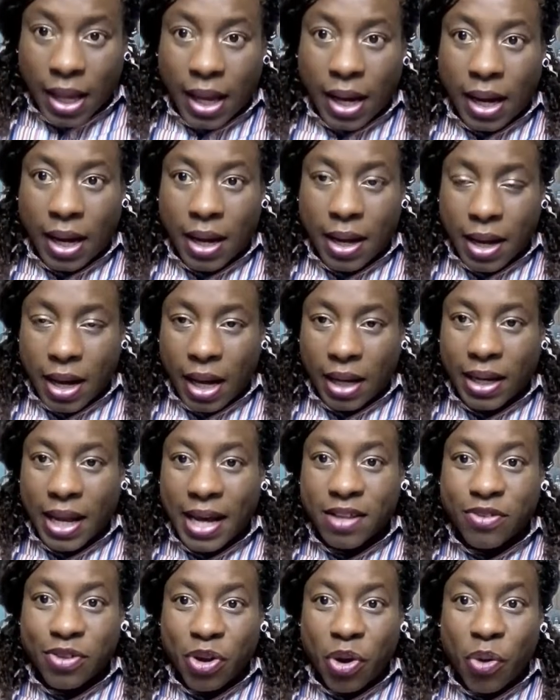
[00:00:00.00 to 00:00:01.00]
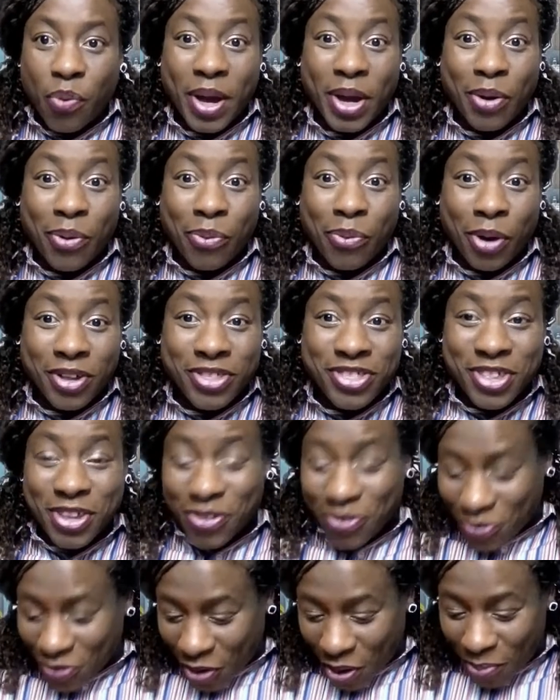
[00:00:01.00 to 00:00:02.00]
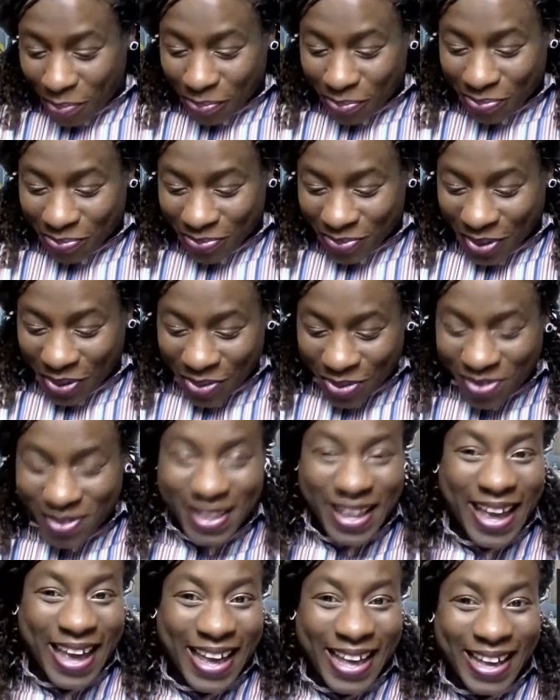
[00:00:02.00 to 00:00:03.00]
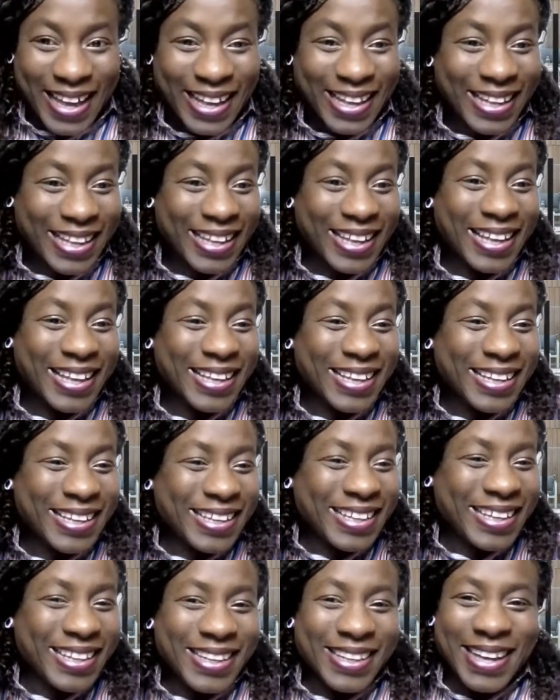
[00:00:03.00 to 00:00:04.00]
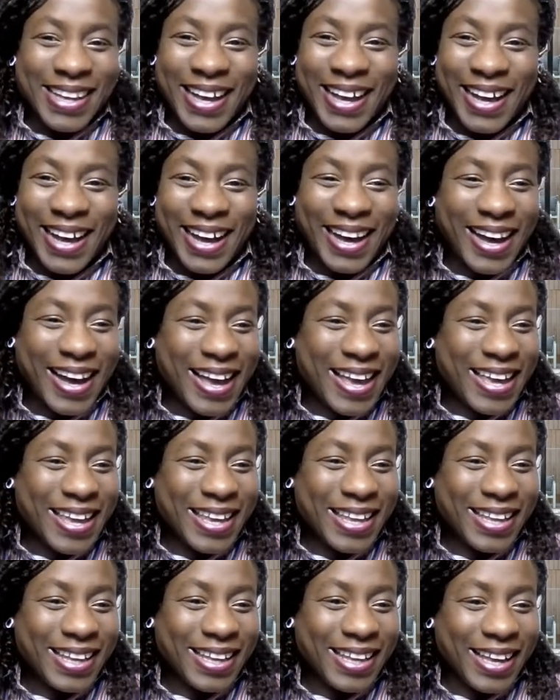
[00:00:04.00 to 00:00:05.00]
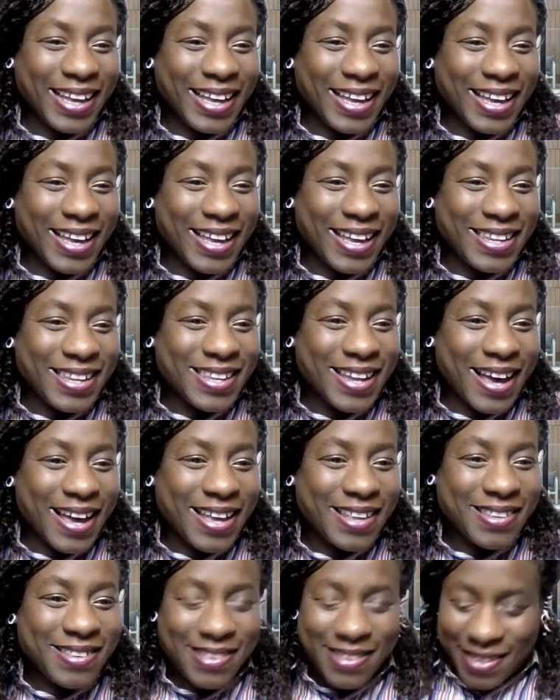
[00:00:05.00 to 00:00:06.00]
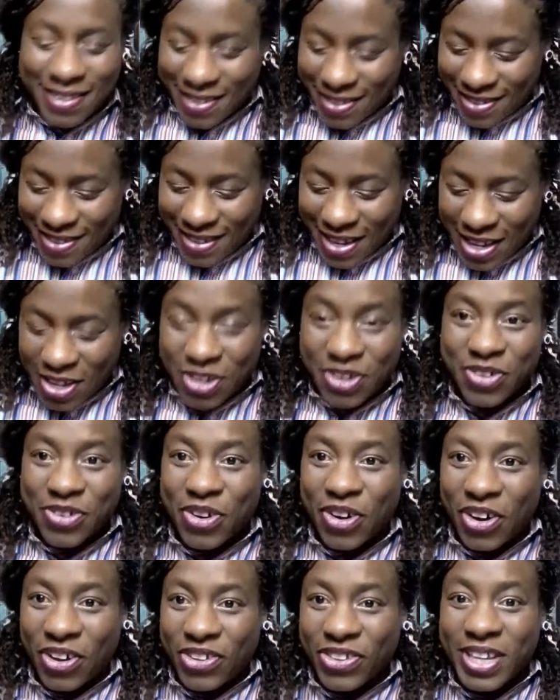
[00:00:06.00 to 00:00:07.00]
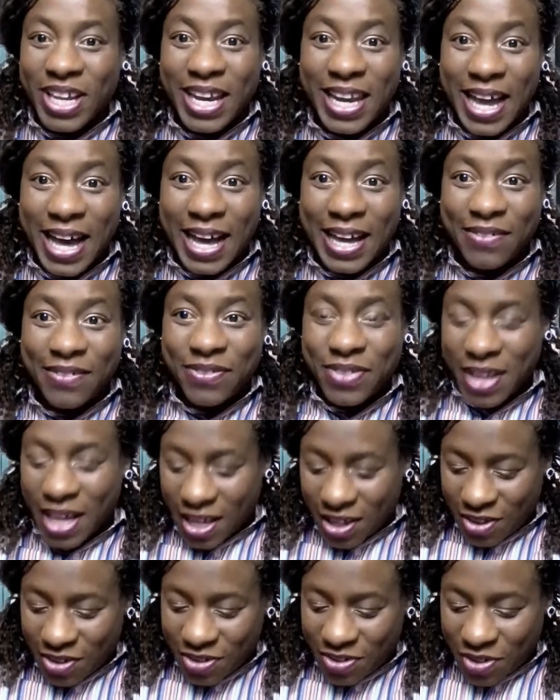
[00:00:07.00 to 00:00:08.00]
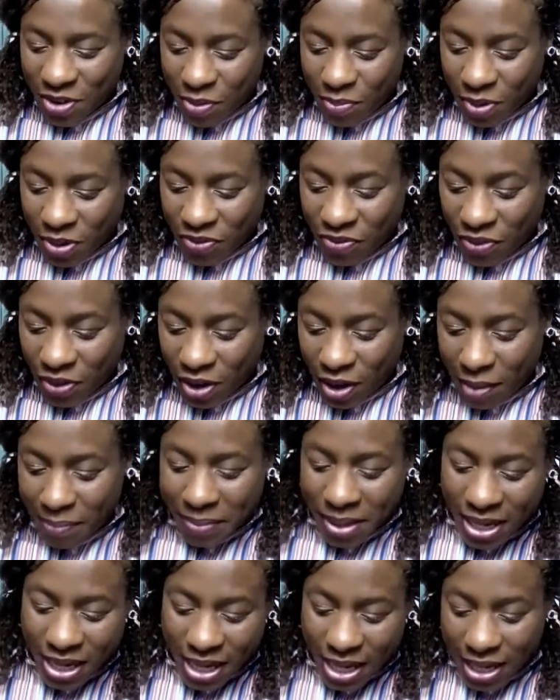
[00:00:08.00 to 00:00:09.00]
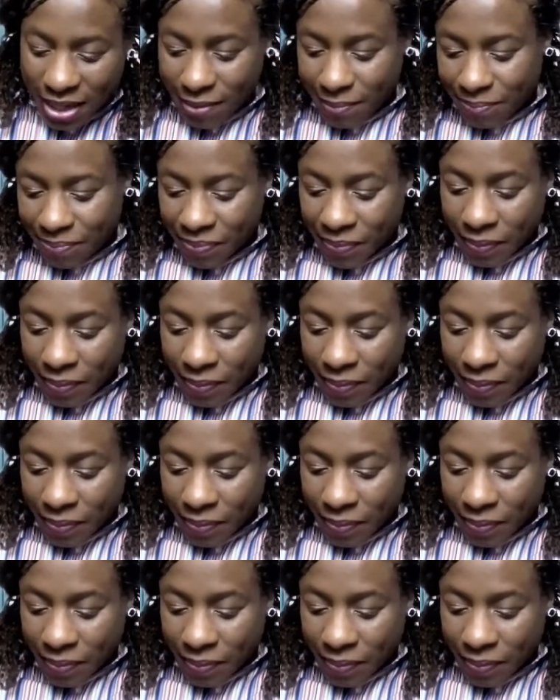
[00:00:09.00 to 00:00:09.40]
I'd like to know where you're watching from. Who's there? Hi, nice to see you on the live. Thank you so much for coming in.